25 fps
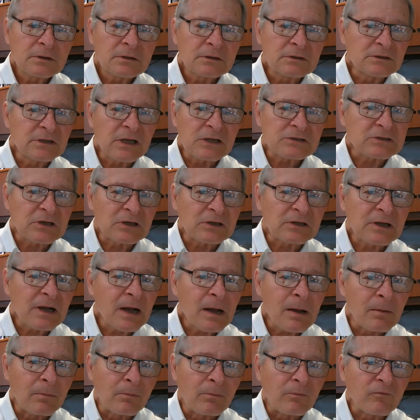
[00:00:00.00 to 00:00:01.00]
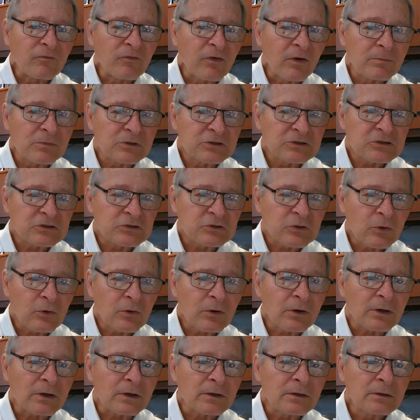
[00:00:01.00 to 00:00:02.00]
doesn't come from a
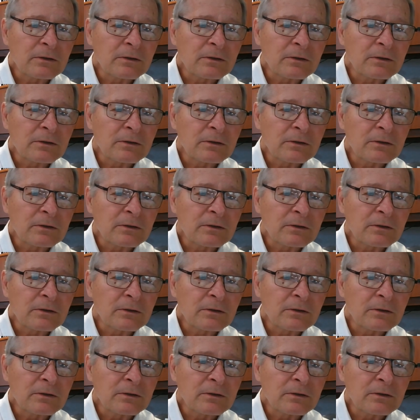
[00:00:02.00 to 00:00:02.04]
store.